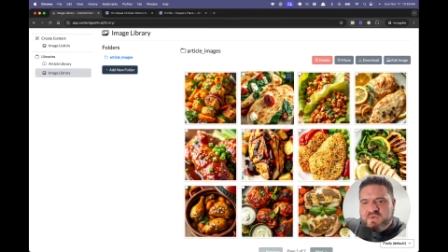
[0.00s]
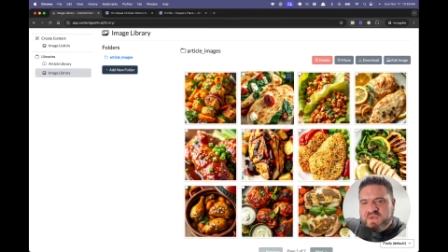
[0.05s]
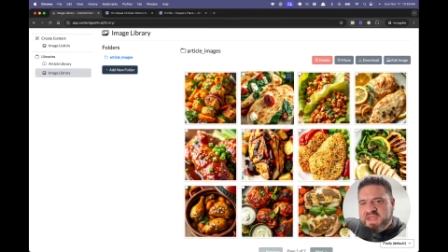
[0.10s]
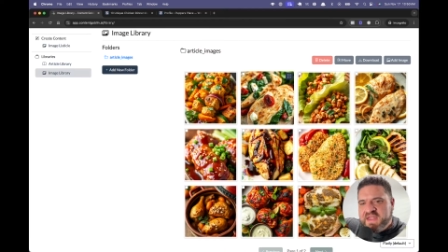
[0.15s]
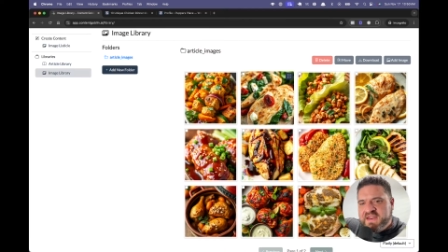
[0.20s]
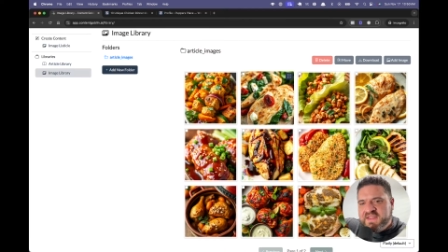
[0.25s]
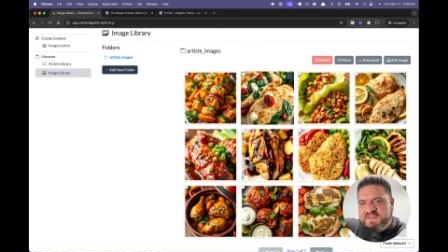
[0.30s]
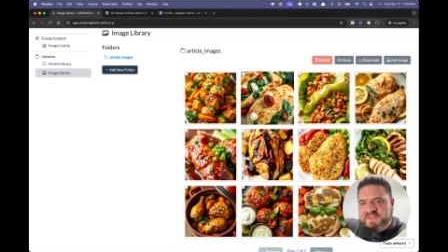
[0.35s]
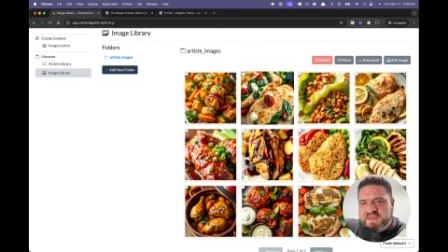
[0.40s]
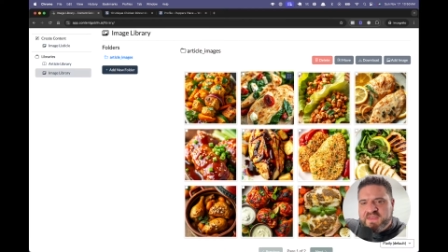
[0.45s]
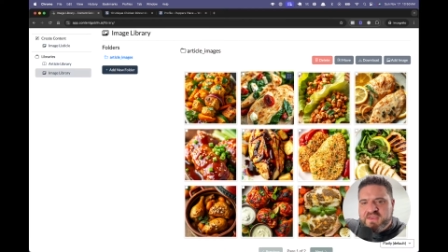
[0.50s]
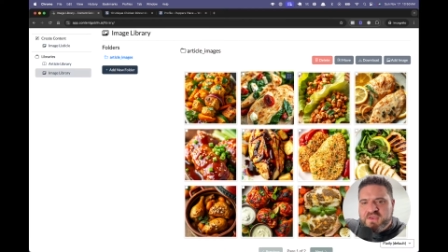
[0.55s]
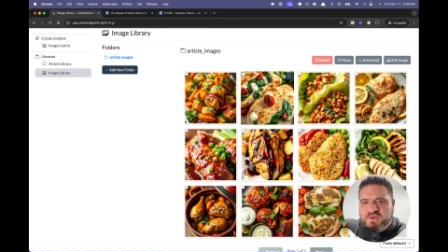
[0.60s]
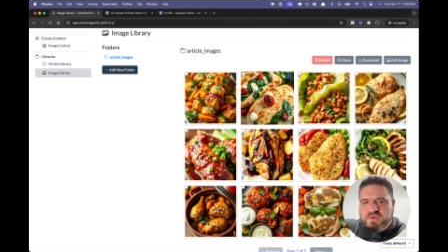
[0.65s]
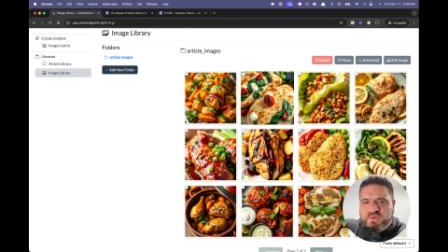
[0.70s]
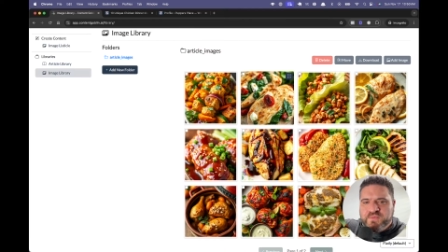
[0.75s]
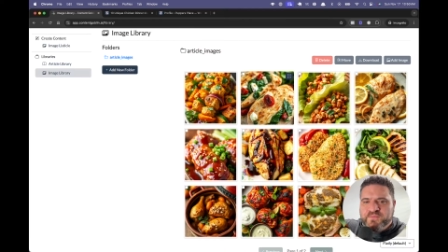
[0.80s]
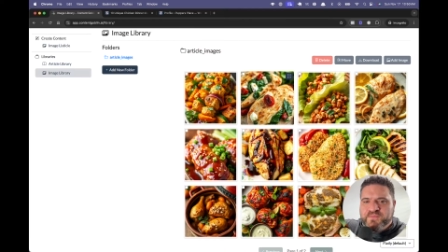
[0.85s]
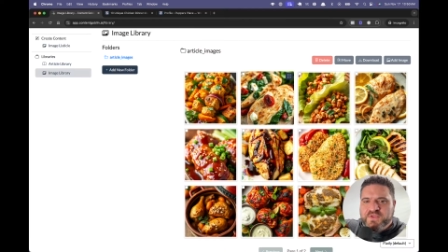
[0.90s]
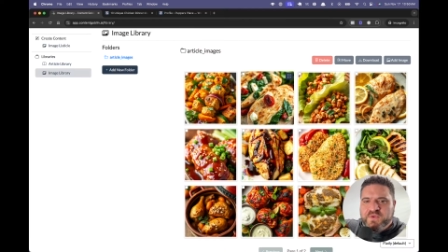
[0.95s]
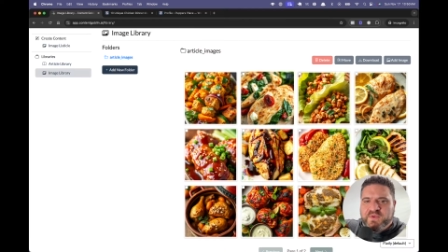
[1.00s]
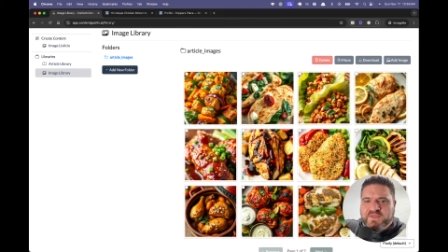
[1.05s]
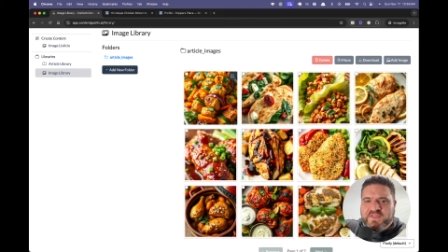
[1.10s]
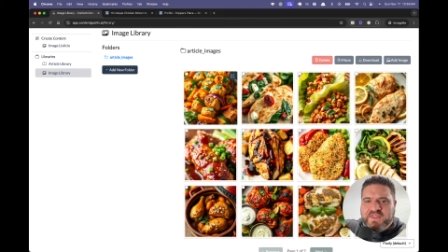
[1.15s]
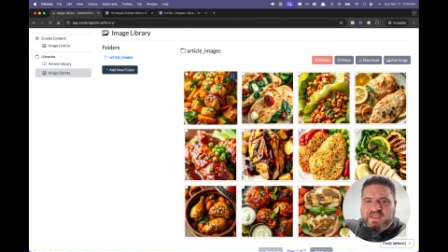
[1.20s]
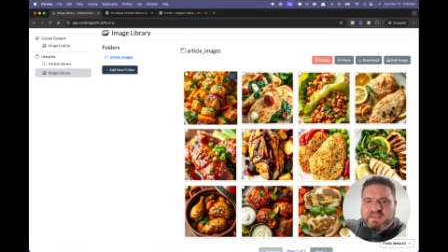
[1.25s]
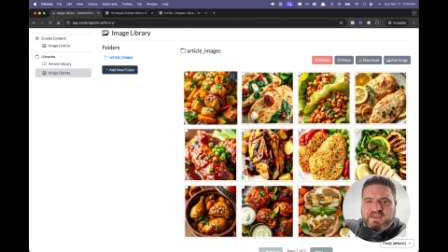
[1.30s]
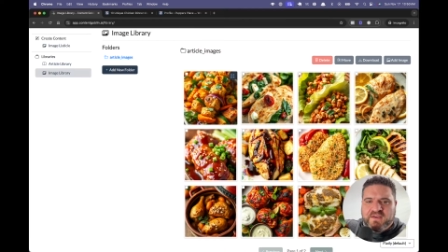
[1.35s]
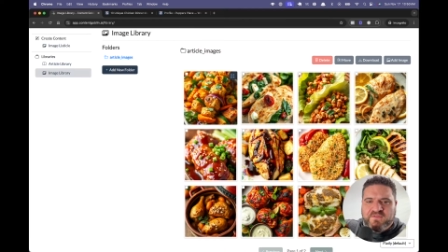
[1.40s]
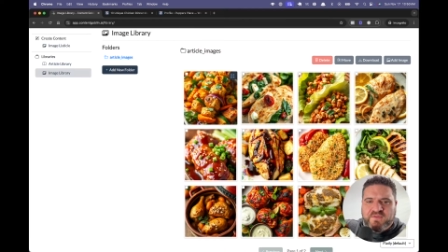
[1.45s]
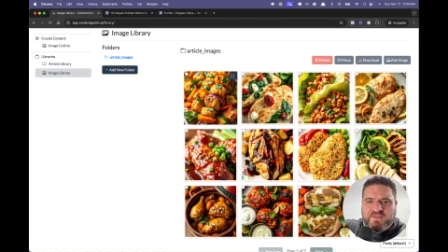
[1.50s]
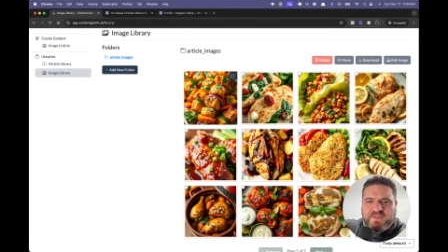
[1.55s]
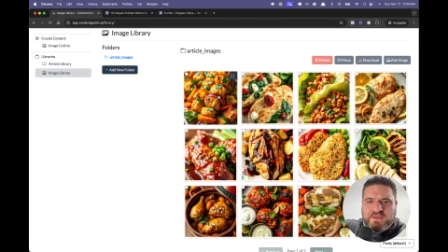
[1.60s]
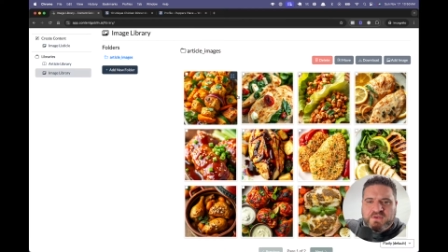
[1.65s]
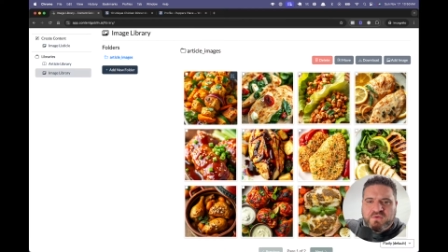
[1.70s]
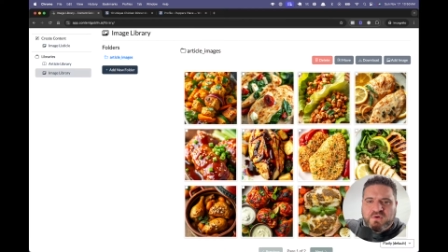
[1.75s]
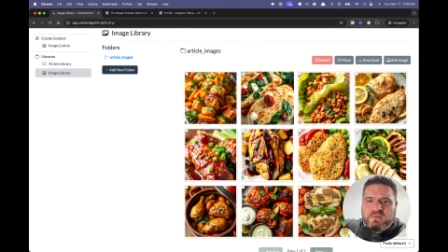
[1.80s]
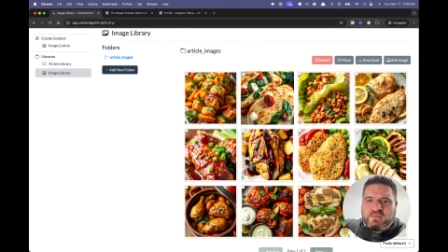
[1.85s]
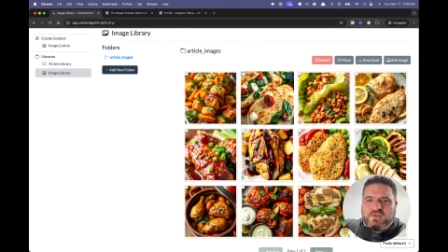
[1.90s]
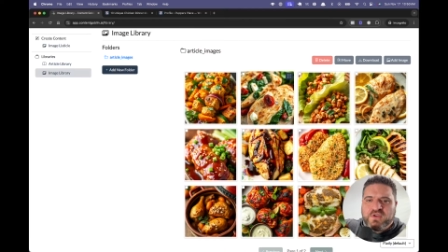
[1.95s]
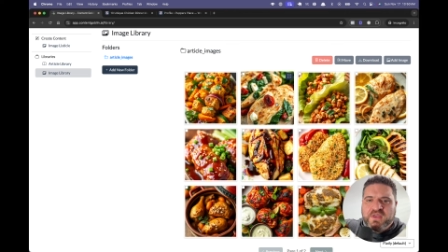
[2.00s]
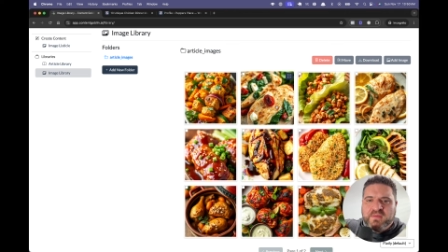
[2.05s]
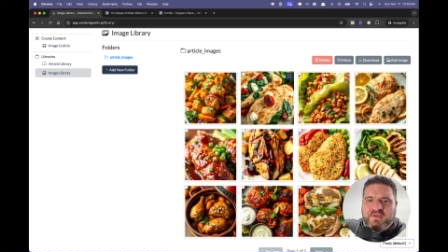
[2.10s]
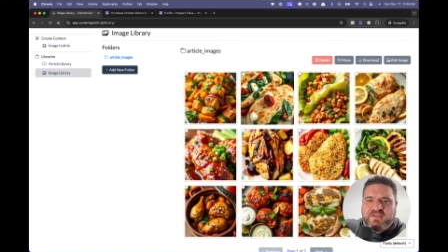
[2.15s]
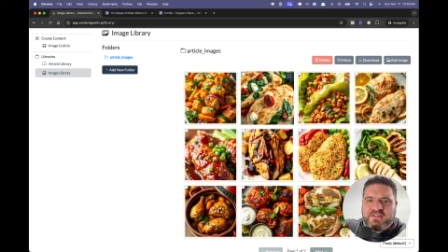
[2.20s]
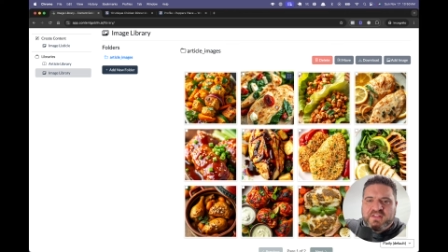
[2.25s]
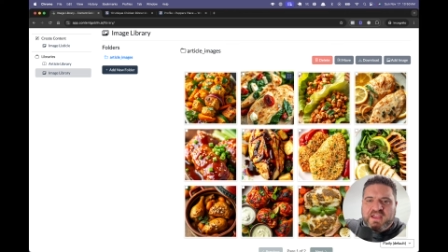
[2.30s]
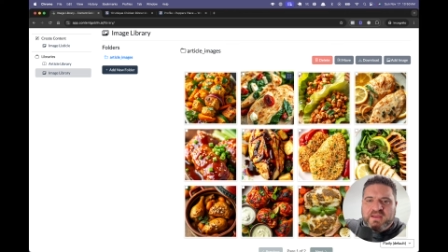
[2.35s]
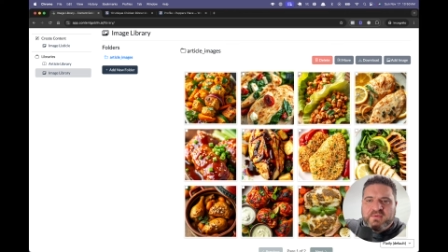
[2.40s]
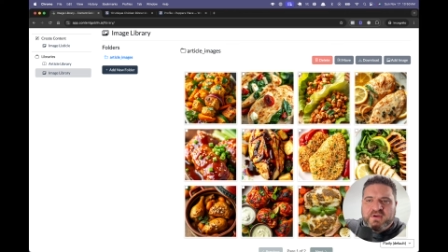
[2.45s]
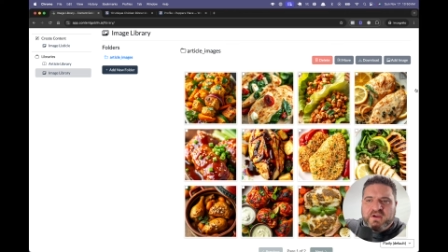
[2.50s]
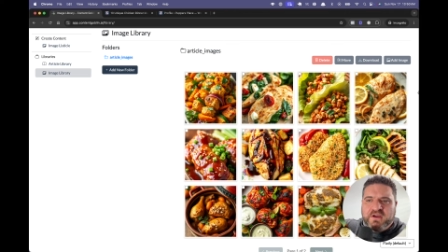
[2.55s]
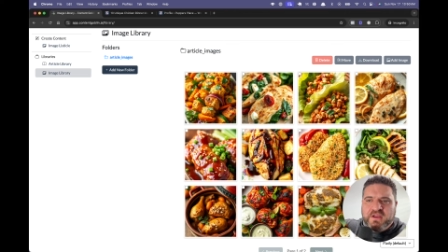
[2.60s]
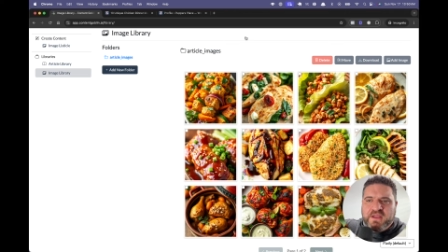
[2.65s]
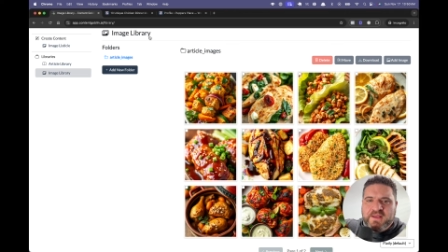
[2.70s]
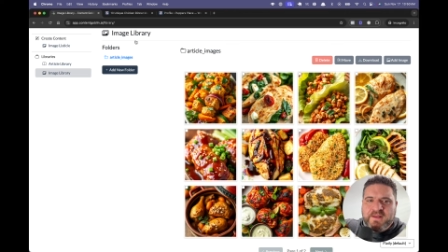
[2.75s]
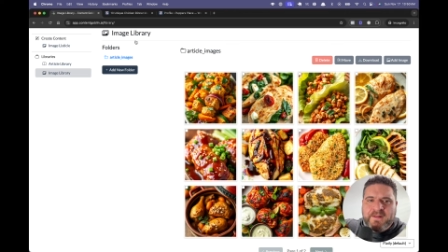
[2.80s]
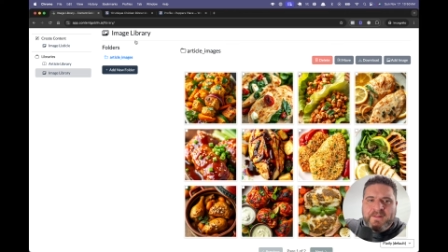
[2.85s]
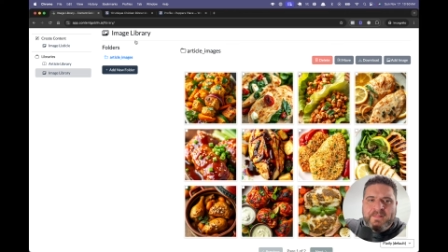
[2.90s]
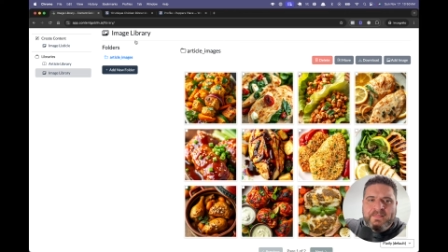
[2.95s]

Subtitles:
Anything you would think of with a normal image library.